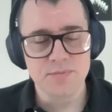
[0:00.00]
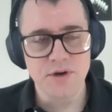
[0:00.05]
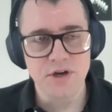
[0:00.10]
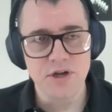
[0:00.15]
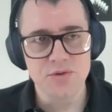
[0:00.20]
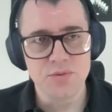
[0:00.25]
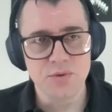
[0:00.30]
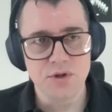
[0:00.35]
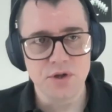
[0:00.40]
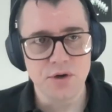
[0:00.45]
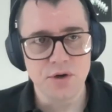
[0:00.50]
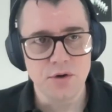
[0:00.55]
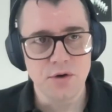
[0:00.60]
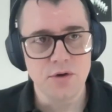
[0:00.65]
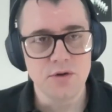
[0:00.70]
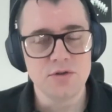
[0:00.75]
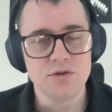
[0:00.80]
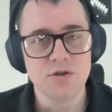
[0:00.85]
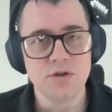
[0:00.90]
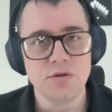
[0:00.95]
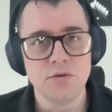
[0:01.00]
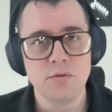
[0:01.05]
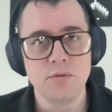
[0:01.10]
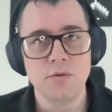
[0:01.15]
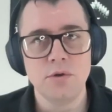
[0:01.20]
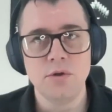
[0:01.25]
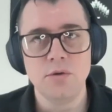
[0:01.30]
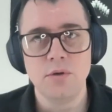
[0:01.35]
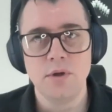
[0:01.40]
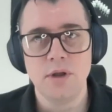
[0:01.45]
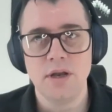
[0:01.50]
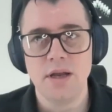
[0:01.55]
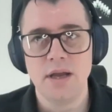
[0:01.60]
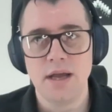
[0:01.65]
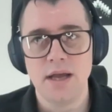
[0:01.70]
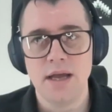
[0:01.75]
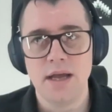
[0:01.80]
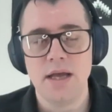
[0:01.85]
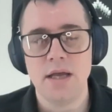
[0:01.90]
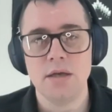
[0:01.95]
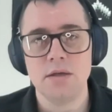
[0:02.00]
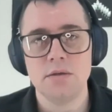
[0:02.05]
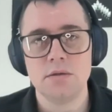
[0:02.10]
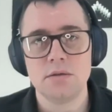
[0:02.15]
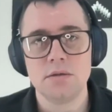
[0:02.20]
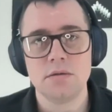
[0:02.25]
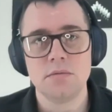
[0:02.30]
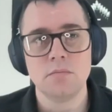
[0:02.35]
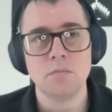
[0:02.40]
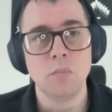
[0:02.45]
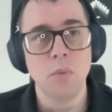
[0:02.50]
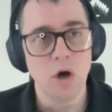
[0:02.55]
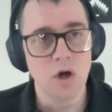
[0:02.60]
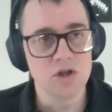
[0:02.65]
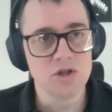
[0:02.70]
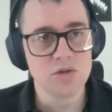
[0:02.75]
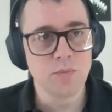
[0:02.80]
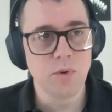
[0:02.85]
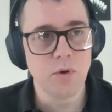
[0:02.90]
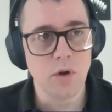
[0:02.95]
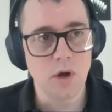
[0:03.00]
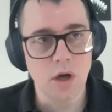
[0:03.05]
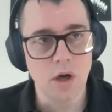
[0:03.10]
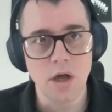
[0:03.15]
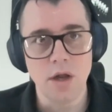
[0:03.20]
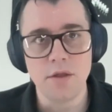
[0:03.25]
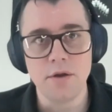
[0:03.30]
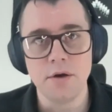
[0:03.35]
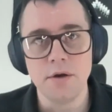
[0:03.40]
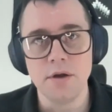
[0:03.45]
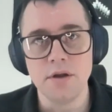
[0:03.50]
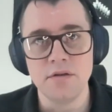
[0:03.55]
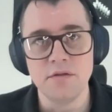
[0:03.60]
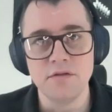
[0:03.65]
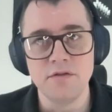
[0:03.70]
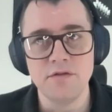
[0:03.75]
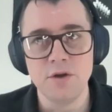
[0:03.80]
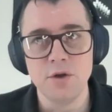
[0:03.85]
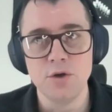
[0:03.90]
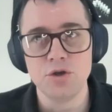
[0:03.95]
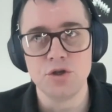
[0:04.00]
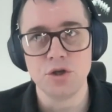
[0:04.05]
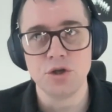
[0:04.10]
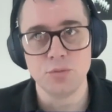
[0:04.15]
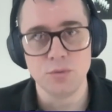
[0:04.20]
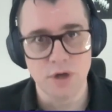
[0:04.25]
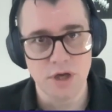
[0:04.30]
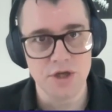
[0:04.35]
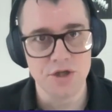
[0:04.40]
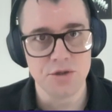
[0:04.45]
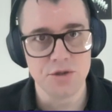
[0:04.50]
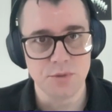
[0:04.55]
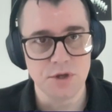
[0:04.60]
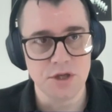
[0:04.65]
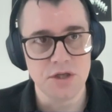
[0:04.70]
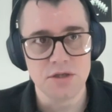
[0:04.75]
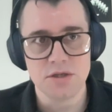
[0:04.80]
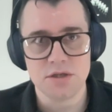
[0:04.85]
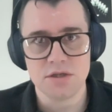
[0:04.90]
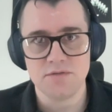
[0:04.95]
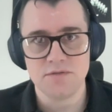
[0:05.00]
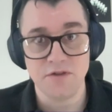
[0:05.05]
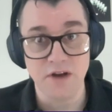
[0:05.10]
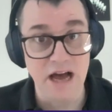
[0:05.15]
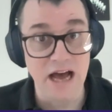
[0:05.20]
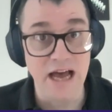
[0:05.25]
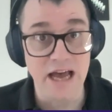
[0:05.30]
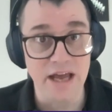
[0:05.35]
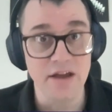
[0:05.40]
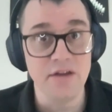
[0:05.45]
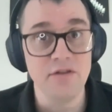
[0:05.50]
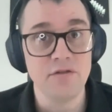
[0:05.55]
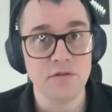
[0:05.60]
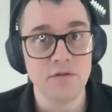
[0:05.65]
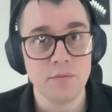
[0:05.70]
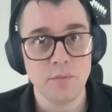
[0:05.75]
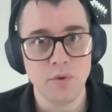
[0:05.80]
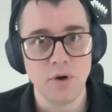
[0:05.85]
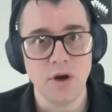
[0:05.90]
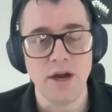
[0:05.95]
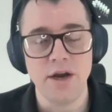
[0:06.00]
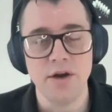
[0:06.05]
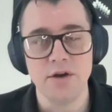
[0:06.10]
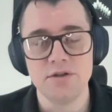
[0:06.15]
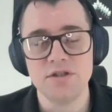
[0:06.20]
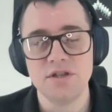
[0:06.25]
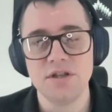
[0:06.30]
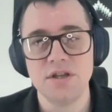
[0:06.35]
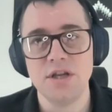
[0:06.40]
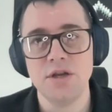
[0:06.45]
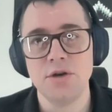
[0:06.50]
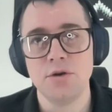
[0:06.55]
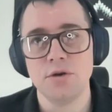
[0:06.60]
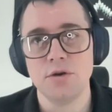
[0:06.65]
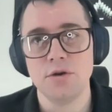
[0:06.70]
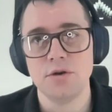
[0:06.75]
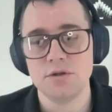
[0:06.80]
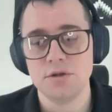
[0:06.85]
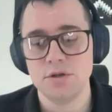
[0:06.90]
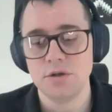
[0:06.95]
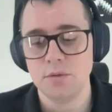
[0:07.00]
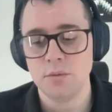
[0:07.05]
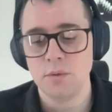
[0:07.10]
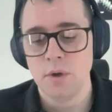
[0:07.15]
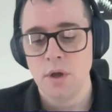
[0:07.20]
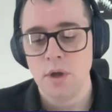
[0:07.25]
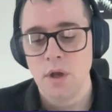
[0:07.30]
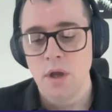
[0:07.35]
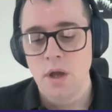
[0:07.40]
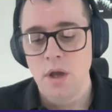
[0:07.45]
experience with ENHERTU, you had multiple other infusion regimens, 5 prior to the ENHERTU.